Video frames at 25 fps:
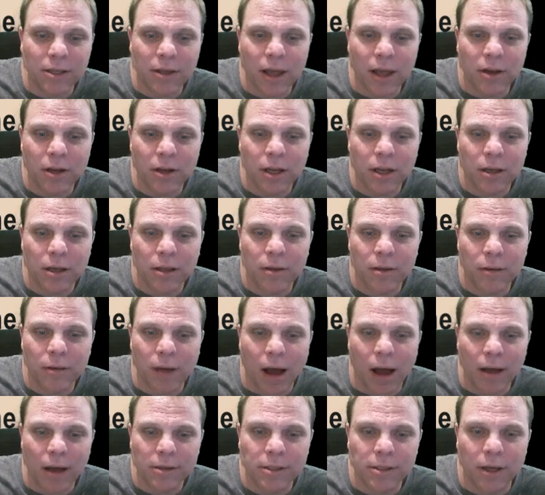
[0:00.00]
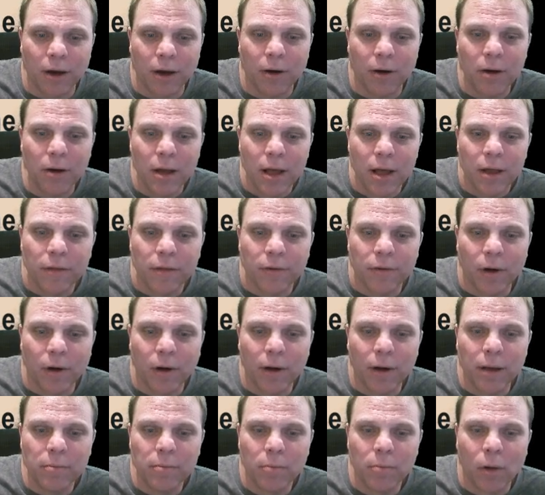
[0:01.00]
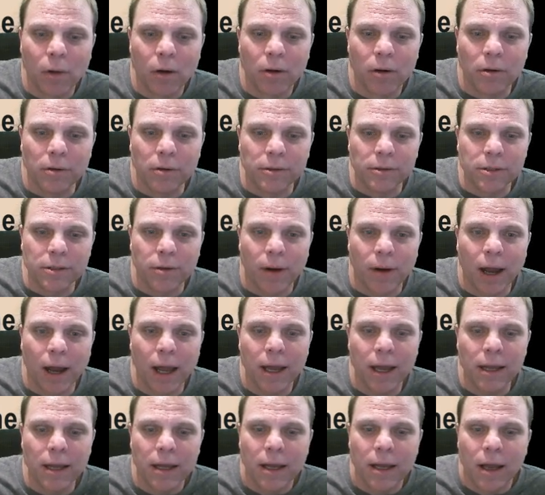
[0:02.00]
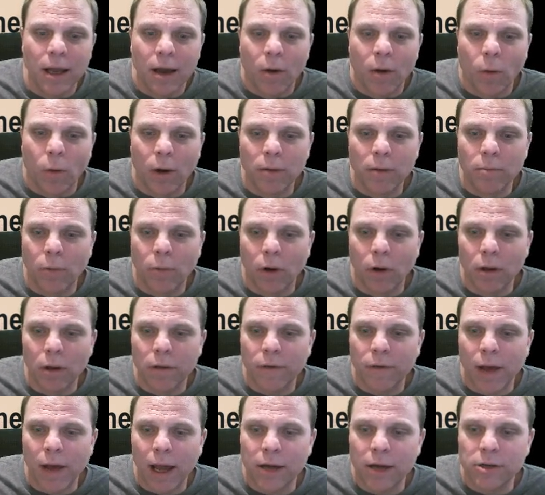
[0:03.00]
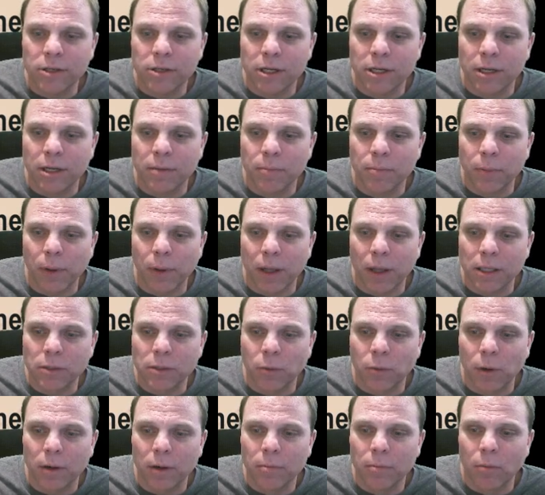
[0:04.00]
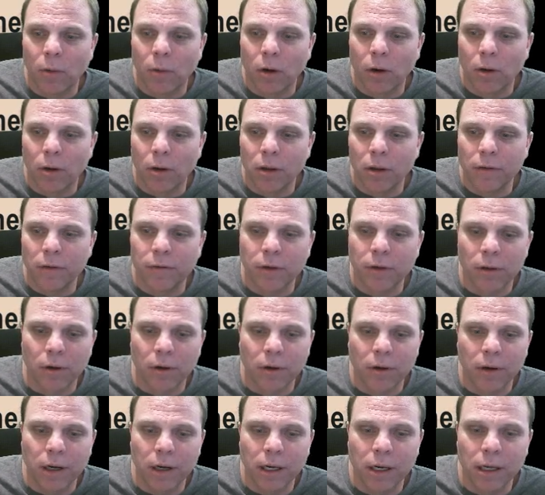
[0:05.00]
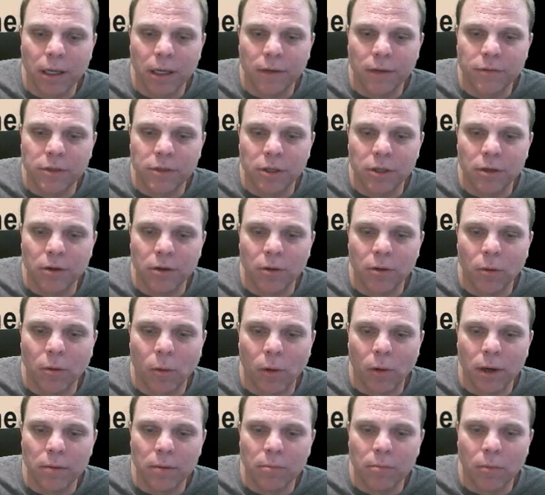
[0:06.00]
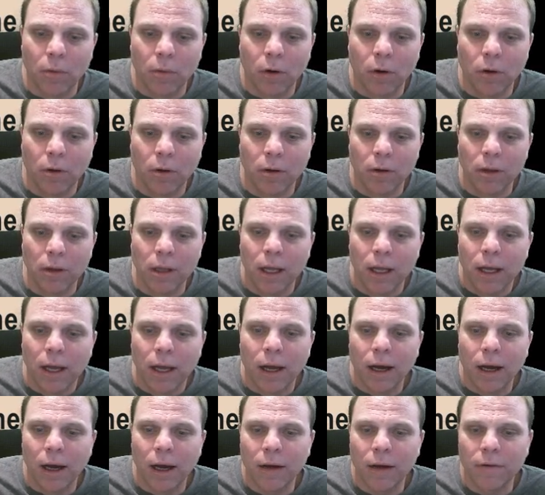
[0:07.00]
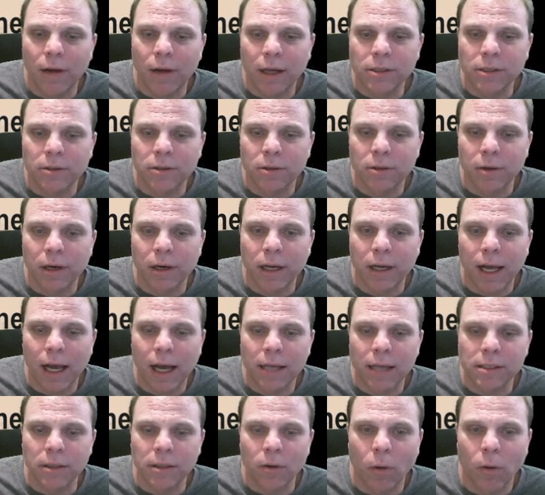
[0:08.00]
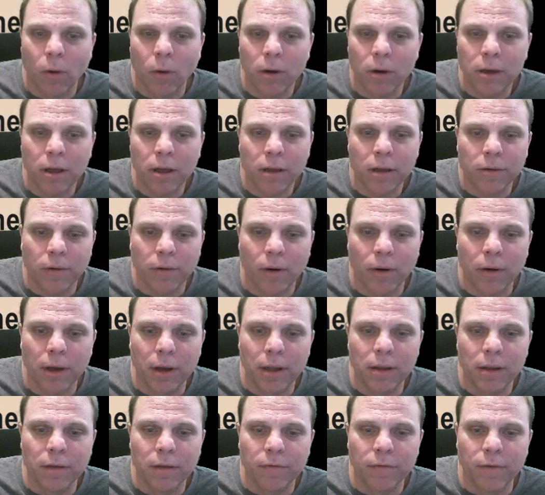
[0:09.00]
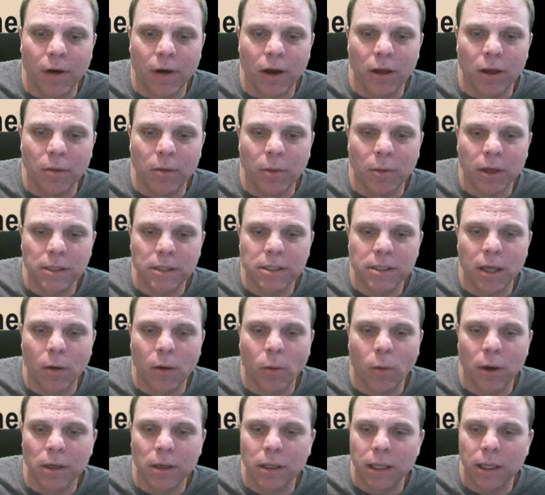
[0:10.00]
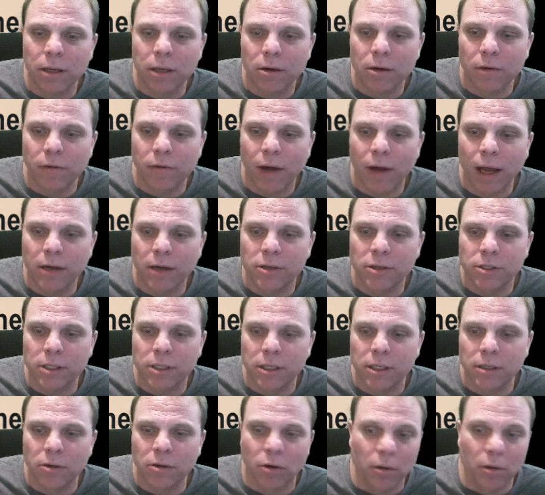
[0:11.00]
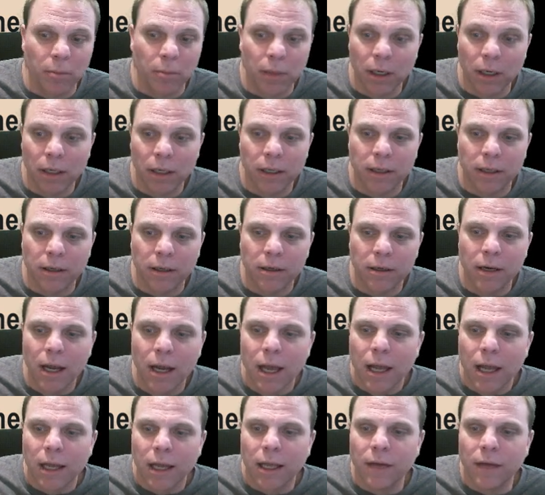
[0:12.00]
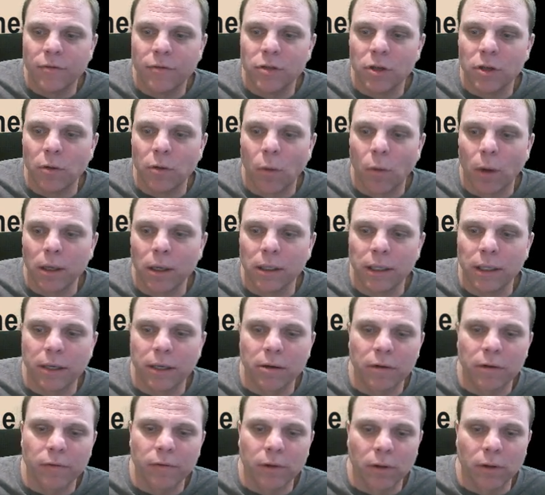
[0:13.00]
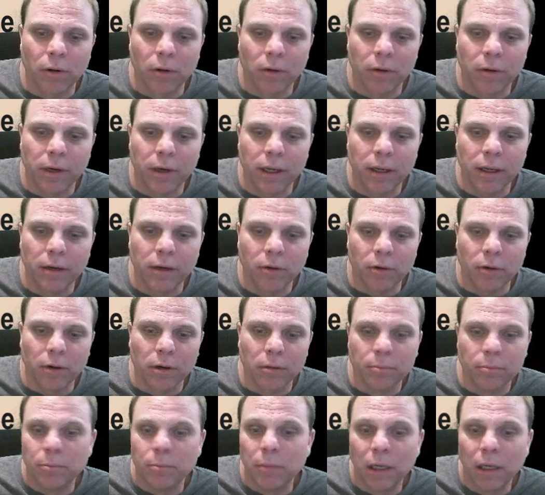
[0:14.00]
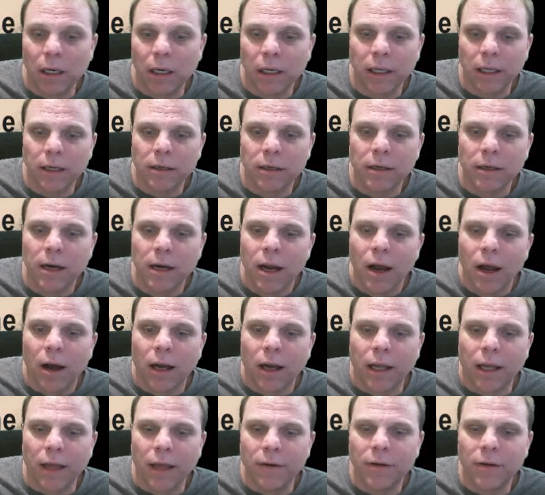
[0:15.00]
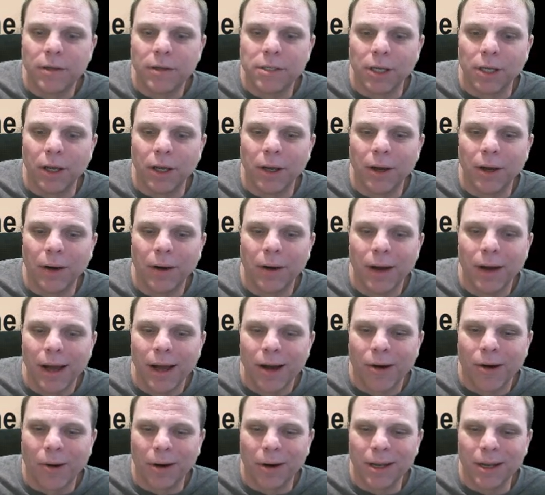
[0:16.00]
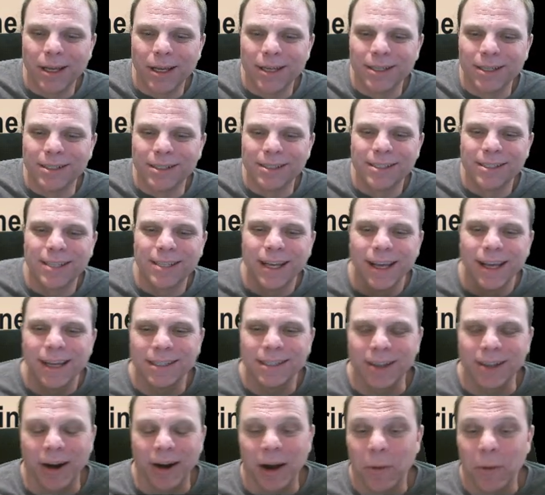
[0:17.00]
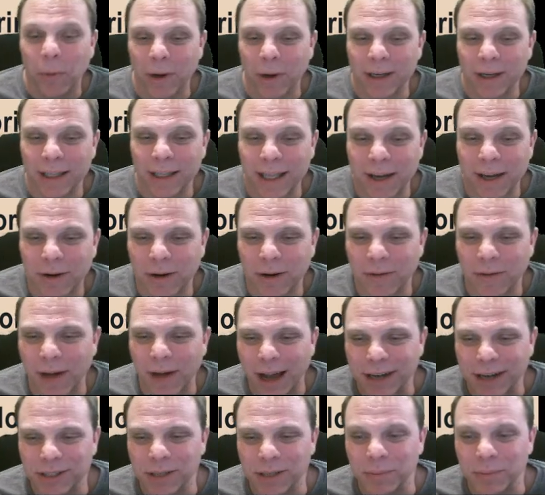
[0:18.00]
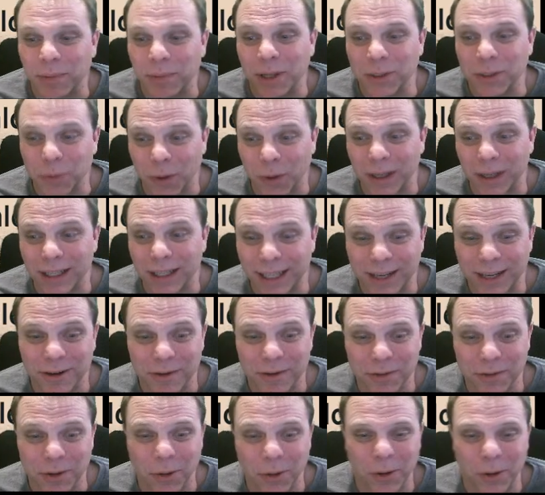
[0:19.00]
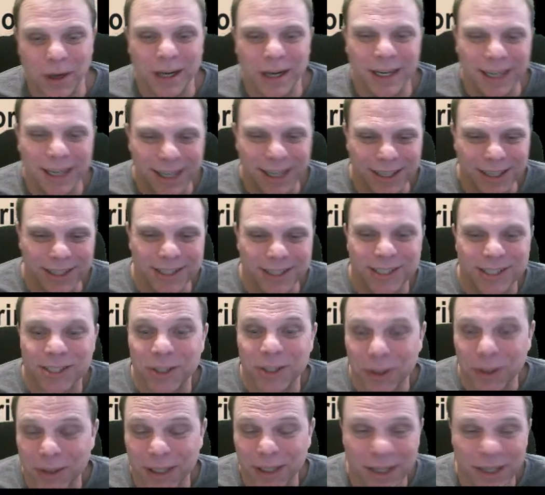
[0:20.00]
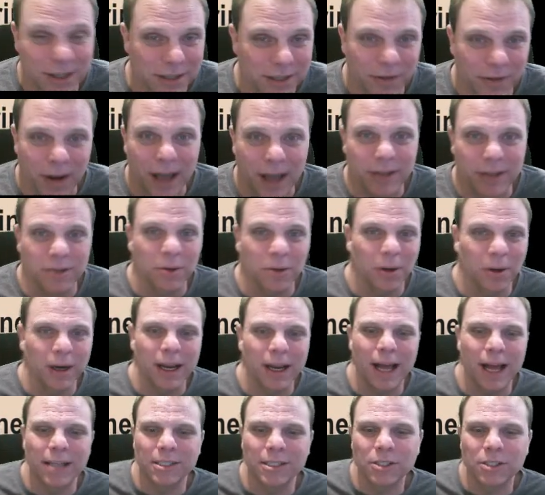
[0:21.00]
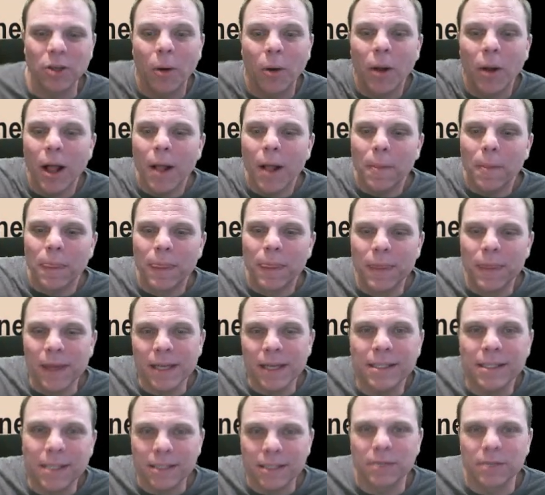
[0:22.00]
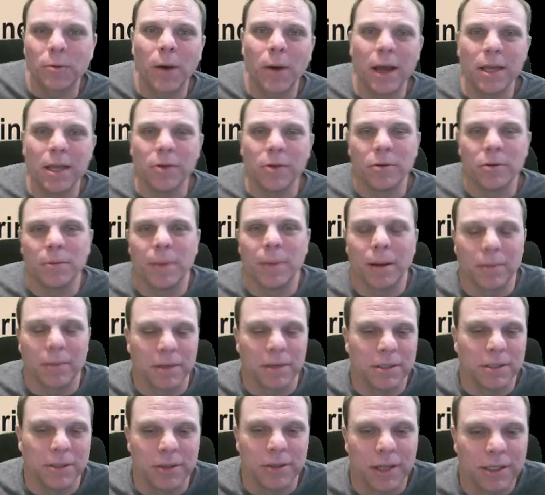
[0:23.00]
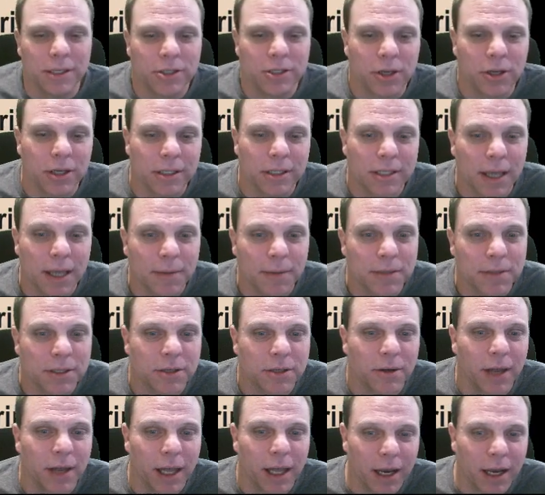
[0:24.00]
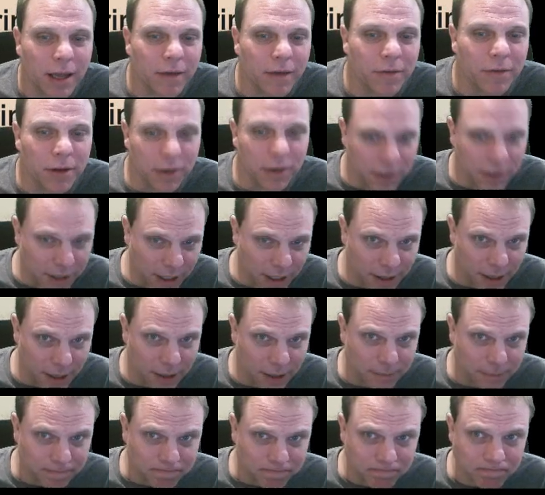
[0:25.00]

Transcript: Then you could also throw in moles, right? 1 mole of hydrogen plus 1 mole of chlorine gives you 1 mole of hydrochloric acid. Or you could throw in the volume. We could say 1 liter of hydrogen or a milliliter gives you 1 liter of chlorine, or a milliliter gives you or yields 1 liter of hydrogen plus 1 liter of chlorine yields 2 liters of hydrochloric acid. So this is the way you would be able to do this. You can substitute any of those in there.